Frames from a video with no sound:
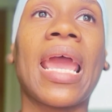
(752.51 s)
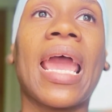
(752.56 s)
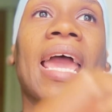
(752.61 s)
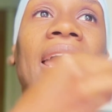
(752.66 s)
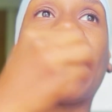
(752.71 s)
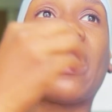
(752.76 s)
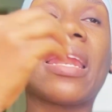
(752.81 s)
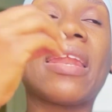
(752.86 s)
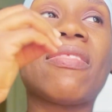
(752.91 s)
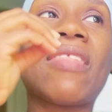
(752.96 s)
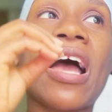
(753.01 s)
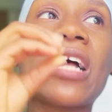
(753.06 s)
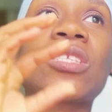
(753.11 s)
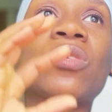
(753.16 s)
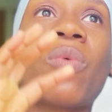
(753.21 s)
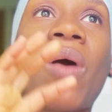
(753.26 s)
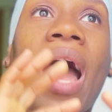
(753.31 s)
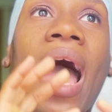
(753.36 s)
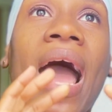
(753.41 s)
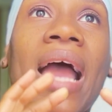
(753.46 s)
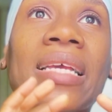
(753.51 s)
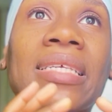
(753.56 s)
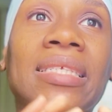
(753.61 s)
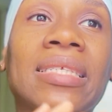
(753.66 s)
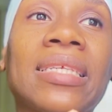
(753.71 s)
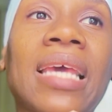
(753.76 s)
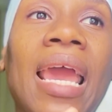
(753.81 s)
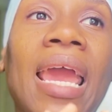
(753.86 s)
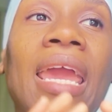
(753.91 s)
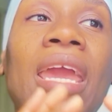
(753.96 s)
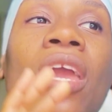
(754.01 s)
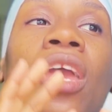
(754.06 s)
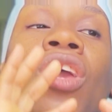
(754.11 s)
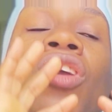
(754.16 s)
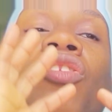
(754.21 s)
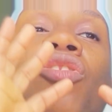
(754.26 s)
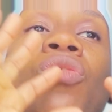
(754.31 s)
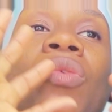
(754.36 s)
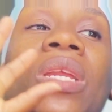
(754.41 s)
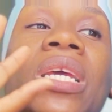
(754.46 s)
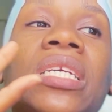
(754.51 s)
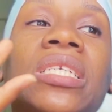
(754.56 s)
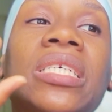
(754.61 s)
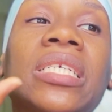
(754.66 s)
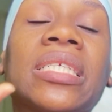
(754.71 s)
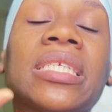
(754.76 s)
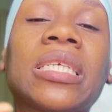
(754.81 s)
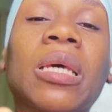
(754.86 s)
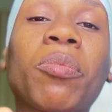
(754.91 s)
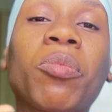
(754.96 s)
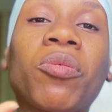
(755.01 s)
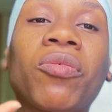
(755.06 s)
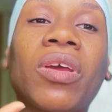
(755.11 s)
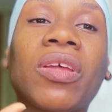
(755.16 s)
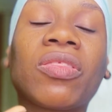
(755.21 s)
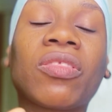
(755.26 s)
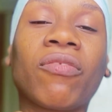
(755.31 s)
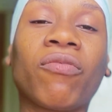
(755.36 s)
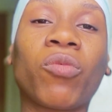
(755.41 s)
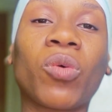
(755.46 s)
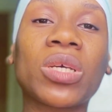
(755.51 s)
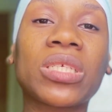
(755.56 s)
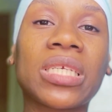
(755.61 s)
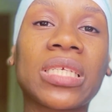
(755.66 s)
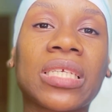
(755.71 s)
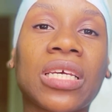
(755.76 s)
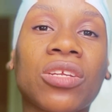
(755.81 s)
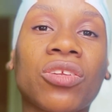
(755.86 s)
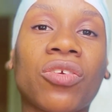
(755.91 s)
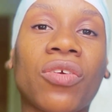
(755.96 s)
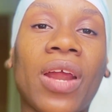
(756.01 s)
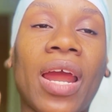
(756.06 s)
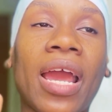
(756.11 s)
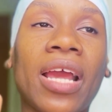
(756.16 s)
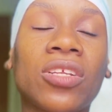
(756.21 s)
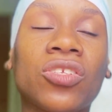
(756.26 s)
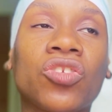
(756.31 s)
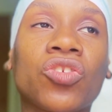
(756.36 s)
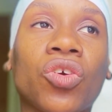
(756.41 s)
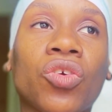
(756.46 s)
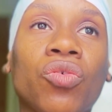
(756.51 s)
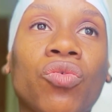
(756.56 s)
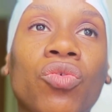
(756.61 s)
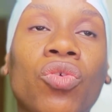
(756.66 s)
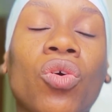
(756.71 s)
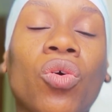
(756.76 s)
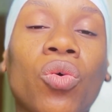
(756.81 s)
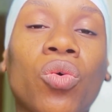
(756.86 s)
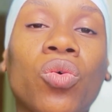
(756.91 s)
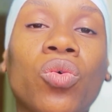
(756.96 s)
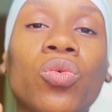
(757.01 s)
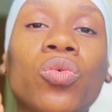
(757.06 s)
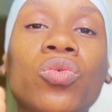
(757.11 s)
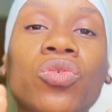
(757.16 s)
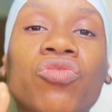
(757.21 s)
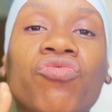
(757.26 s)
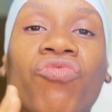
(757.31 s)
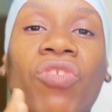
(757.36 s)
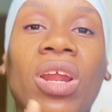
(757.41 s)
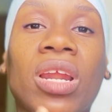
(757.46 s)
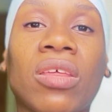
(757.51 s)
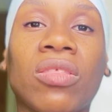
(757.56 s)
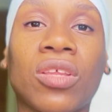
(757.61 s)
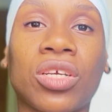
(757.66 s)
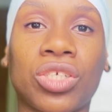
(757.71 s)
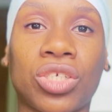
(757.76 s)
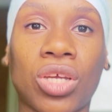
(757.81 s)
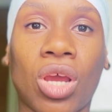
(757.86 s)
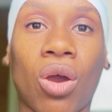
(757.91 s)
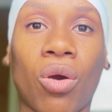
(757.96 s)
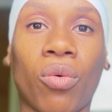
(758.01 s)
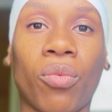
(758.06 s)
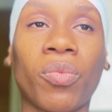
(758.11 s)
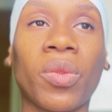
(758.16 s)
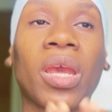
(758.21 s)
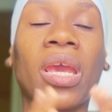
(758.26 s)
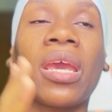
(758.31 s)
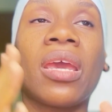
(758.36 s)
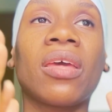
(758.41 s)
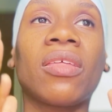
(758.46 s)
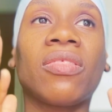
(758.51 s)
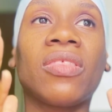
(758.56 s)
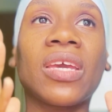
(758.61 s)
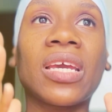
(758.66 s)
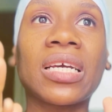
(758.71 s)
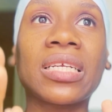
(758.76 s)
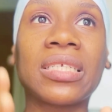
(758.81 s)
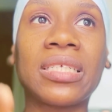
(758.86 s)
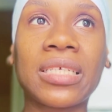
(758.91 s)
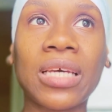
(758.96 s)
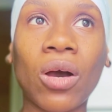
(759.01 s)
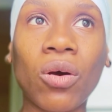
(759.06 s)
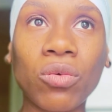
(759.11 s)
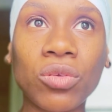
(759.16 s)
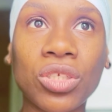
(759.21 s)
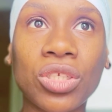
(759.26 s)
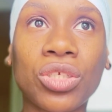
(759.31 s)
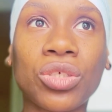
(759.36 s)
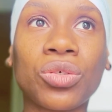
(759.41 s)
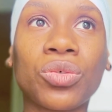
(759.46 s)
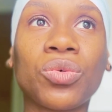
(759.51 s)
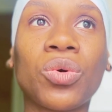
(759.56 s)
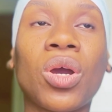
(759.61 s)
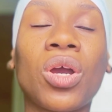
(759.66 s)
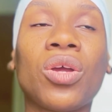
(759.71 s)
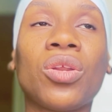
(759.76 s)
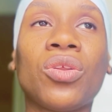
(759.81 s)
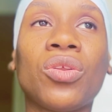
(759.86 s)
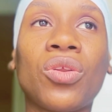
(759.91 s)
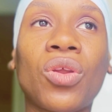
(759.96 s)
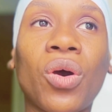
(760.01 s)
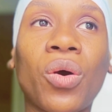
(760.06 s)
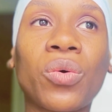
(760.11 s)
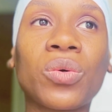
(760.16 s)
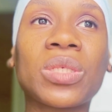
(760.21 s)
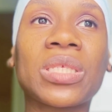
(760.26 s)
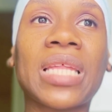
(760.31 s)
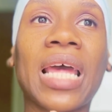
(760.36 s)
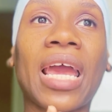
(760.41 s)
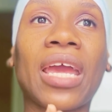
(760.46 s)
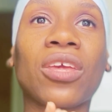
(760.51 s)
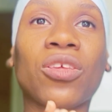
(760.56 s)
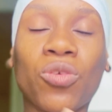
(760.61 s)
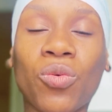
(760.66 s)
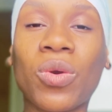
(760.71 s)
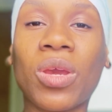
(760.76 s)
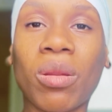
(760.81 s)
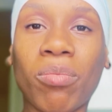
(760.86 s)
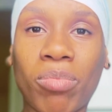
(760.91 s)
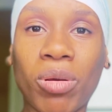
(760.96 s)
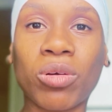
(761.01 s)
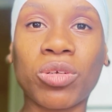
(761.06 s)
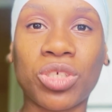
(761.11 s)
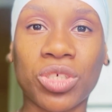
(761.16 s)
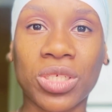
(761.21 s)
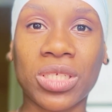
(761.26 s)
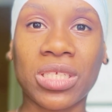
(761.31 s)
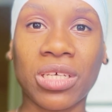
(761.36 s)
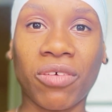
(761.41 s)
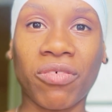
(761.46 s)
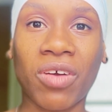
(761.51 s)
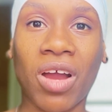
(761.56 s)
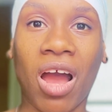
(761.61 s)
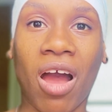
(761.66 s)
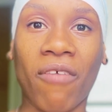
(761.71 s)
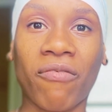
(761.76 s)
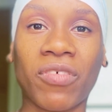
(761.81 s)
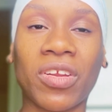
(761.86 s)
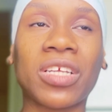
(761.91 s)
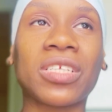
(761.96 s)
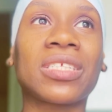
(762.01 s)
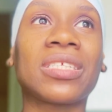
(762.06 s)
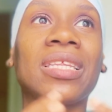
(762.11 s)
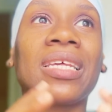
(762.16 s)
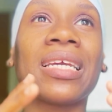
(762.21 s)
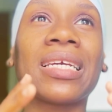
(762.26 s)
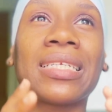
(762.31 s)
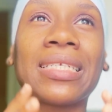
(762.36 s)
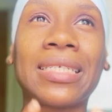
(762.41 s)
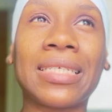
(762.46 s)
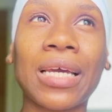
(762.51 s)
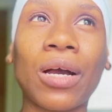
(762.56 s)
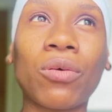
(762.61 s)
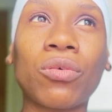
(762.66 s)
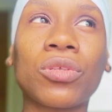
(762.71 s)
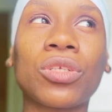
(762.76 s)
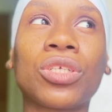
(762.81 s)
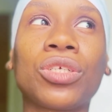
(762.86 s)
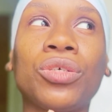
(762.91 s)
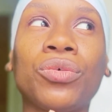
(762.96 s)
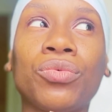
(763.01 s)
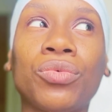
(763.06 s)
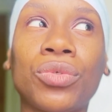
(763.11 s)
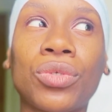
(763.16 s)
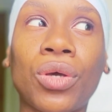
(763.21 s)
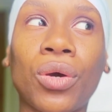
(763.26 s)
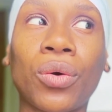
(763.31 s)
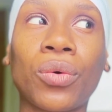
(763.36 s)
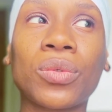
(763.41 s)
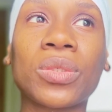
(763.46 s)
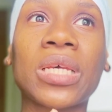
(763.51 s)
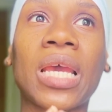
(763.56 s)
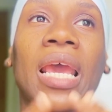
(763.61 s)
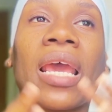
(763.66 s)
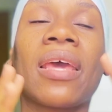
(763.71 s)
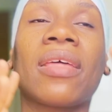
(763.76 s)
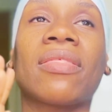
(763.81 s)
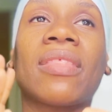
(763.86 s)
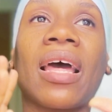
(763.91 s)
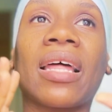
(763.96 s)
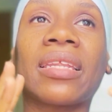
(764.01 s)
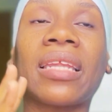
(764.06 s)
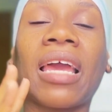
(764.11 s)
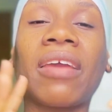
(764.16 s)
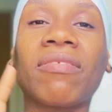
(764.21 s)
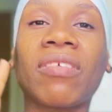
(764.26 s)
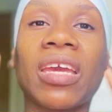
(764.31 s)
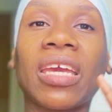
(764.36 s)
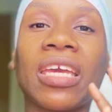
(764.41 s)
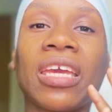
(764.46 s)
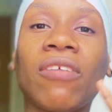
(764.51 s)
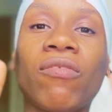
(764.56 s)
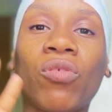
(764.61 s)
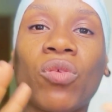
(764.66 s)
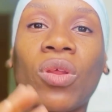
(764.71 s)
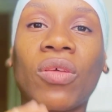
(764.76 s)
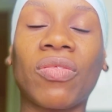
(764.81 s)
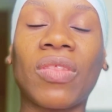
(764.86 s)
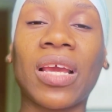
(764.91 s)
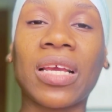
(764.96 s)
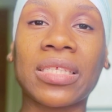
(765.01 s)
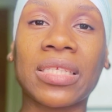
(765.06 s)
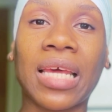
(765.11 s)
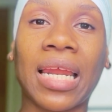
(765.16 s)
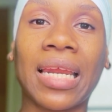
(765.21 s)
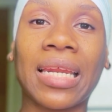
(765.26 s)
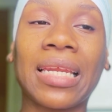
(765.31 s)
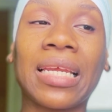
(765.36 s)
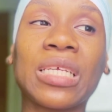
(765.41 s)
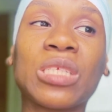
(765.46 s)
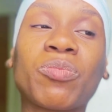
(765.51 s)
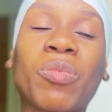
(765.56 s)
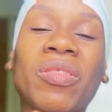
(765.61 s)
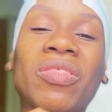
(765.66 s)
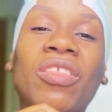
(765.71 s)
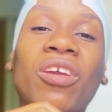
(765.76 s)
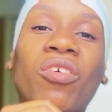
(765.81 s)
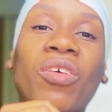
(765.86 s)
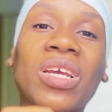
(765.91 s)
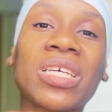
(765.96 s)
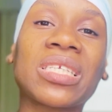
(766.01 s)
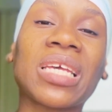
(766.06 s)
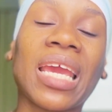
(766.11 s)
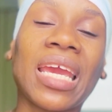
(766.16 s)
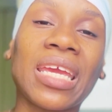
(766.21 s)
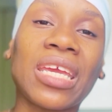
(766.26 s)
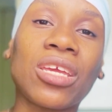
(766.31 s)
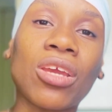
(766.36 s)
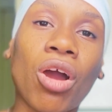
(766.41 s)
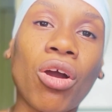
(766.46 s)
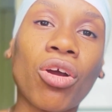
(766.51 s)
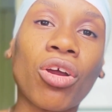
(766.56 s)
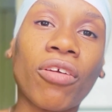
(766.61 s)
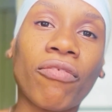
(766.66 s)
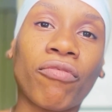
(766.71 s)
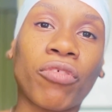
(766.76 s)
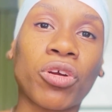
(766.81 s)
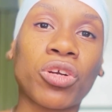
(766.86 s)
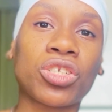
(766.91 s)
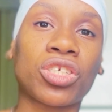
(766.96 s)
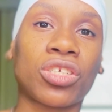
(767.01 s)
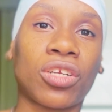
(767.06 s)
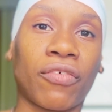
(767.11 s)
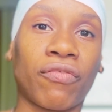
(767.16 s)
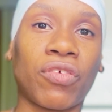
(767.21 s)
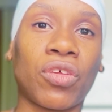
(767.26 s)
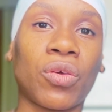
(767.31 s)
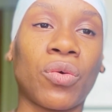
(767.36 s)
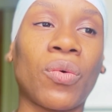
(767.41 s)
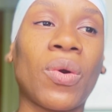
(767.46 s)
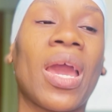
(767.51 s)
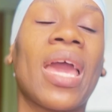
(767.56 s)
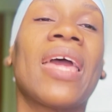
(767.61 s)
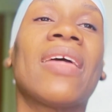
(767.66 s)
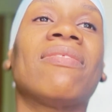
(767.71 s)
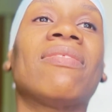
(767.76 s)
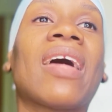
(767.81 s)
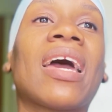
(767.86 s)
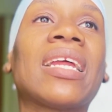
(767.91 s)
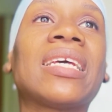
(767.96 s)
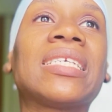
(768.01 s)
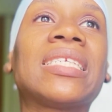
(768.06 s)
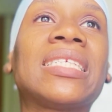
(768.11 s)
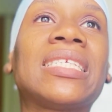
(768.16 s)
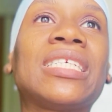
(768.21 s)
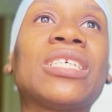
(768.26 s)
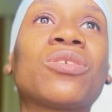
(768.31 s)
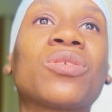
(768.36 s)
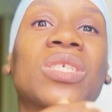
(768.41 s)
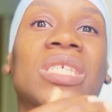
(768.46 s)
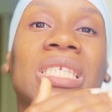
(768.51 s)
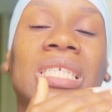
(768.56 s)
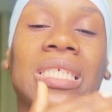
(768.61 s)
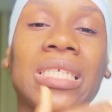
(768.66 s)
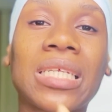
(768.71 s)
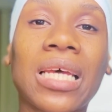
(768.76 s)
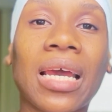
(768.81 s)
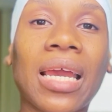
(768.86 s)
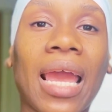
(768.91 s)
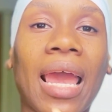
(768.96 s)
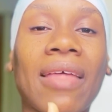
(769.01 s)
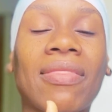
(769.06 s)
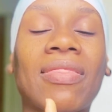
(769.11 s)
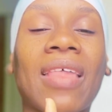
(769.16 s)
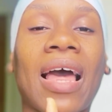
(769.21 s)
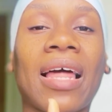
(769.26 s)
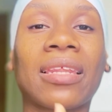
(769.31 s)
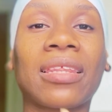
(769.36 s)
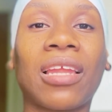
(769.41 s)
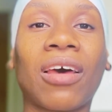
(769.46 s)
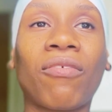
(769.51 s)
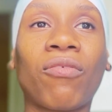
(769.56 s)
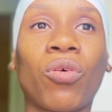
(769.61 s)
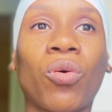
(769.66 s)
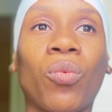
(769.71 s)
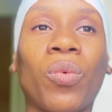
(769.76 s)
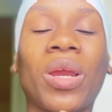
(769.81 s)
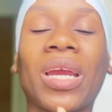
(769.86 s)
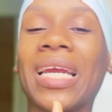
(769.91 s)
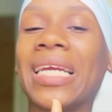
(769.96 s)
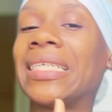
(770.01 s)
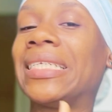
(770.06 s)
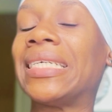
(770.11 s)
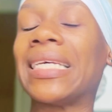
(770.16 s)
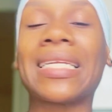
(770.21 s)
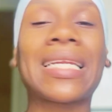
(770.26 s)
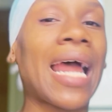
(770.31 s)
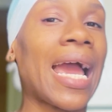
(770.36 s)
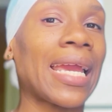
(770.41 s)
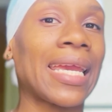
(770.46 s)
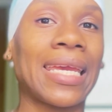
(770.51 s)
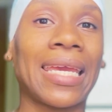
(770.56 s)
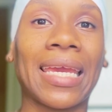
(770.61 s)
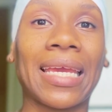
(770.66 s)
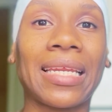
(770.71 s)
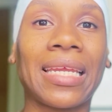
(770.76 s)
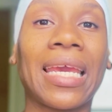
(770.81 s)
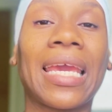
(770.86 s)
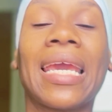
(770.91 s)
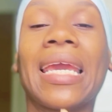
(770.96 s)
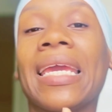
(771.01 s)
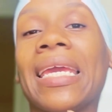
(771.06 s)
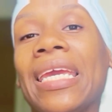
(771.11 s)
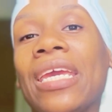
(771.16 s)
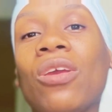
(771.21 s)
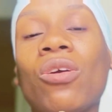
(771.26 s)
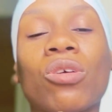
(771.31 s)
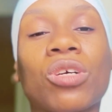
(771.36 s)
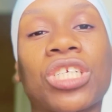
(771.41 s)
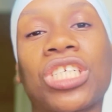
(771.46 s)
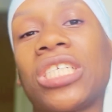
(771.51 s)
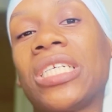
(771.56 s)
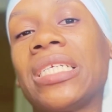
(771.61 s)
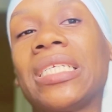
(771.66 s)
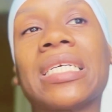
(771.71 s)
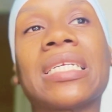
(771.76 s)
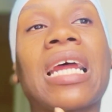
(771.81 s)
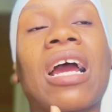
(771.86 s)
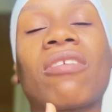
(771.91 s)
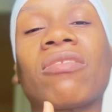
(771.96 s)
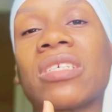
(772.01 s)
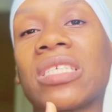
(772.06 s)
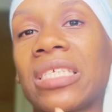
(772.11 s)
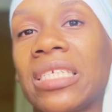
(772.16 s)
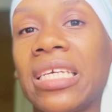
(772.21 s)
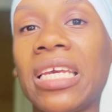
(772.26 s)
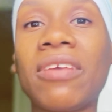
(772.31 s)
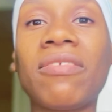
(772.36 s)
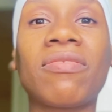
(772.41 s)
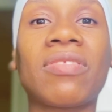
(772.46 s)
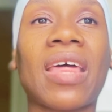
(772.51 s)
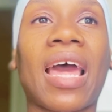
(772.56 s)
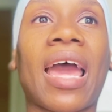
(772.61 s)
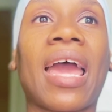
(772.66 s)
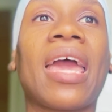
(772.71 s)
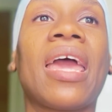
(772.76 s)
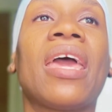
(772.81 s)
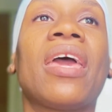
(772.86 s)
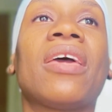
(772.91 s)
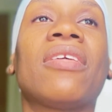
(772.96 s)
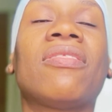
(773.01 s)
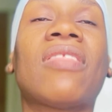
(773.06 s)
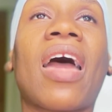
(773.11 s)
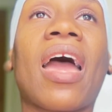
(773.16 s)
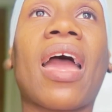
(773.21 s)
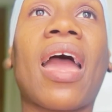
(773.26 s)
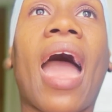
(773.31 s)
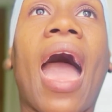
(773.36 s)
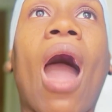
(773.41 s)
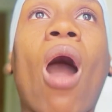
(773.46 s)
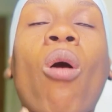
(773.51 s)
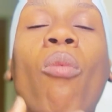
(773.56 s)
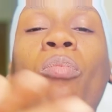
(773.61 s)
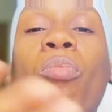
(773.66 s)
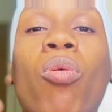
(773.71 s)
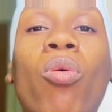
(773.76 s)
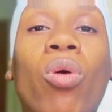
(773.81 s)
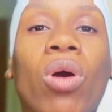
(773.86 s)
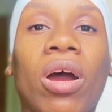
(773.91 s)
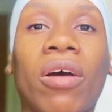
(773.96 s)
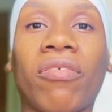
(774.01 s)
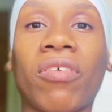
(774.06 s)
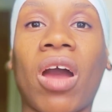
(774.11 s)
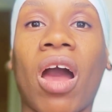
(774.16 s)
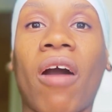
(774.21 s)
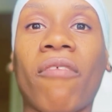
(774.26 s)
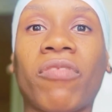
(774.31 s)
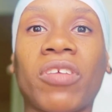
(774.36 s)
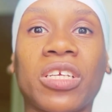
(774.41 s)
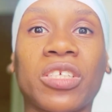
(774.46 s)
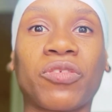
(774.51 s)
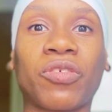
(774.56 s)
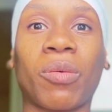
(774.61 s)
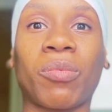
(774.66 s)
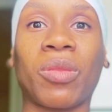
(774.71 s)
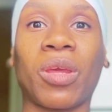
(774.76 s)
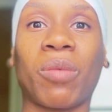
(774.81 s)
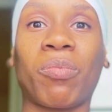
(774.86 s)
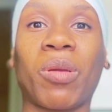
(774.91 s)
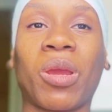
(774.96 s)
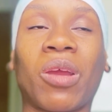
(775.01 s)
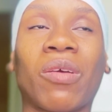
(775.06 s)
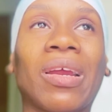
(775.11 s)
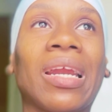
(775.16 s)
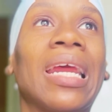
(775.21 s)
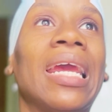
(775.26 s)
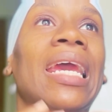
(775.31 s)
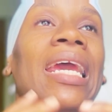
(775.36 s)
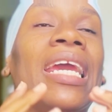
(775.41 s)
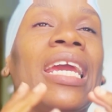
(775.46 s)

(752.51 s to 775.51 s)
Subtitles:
And that's why I say you need to separate the voices in your head so you know who's running the show. The adult you knows that you can build your self-confidence. The adult you knows that life can give you the things that it needs, but there is a younger version of you that is still stuck at that level where it did not get. He or she did not receive that outpour of confidence from their parent.